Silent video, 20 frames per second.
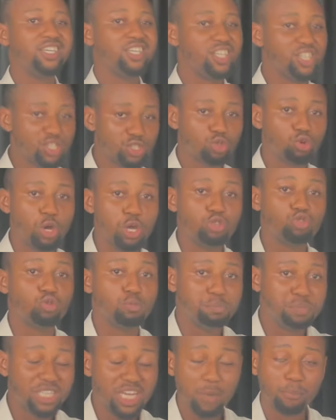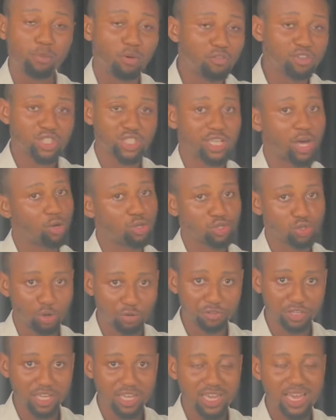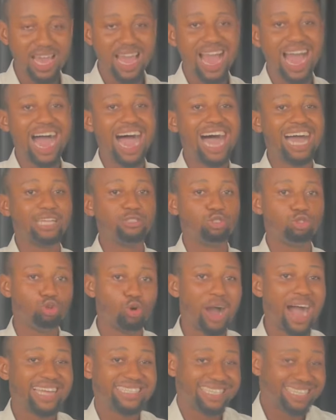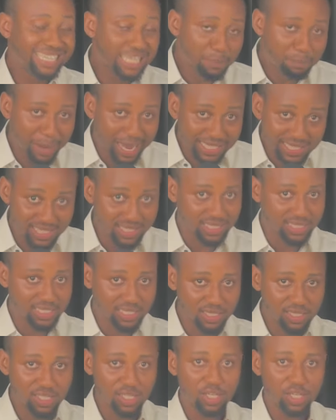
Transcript: is going to be a provisional survey, and you are at liberty